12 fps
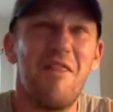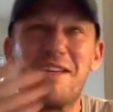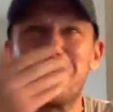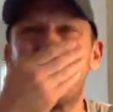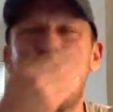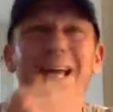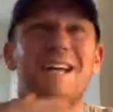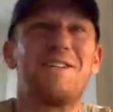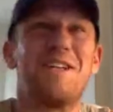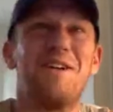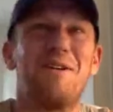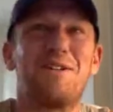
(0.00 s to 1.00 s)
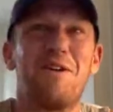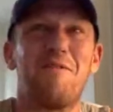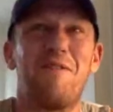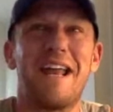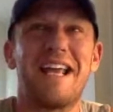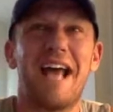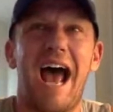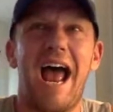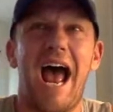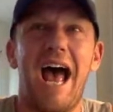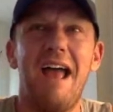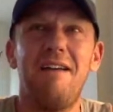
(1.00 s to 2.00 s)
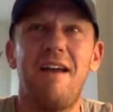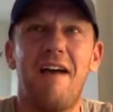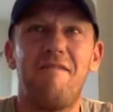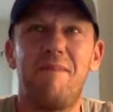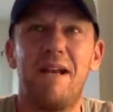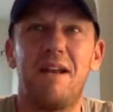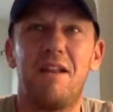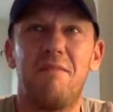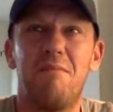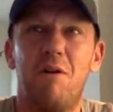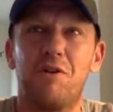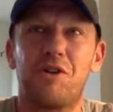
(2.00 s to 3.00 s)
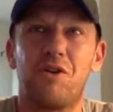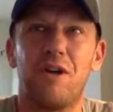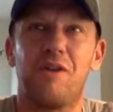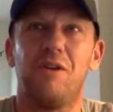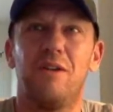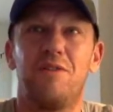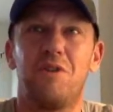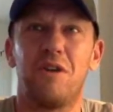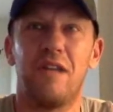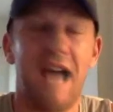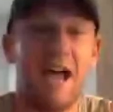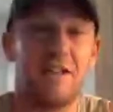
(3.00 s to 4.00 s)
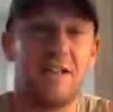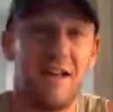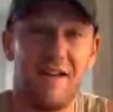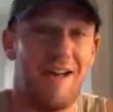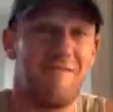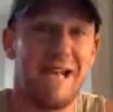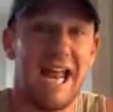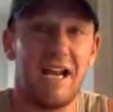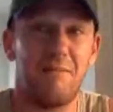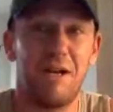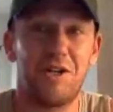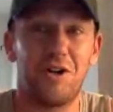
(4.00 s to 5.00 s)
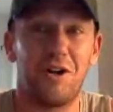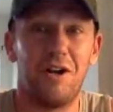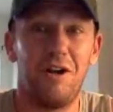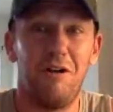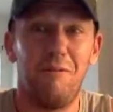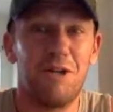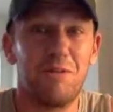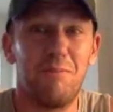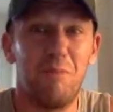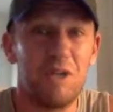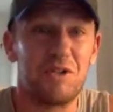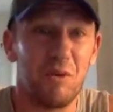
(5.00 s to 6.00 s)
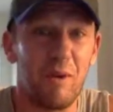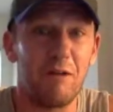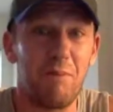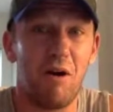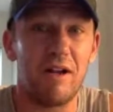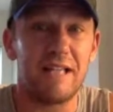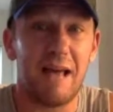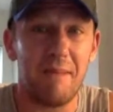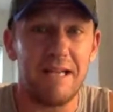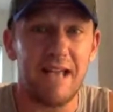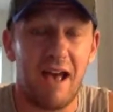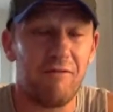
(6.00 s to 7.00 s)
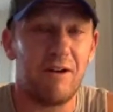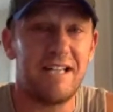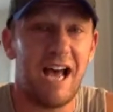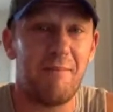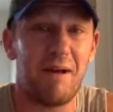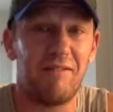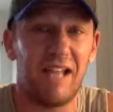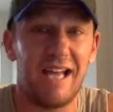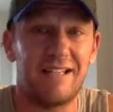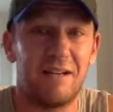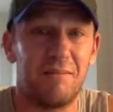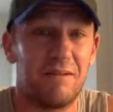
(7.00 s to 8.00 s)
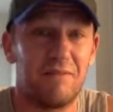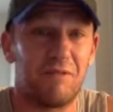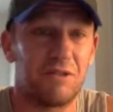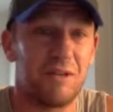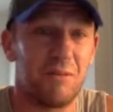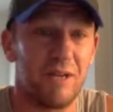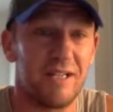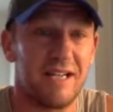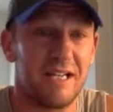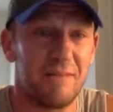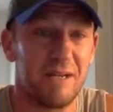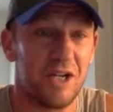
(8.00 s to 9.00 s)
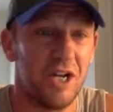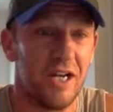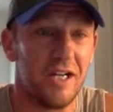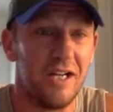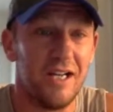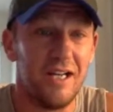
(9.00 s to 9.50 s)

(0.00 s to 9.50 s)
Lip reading: This is Roy. It's so funny. I have been the most critical of Jordan Lyles that I have been any pitcher. Which the weird part is that means every time I've liked him, for some reason he's been good.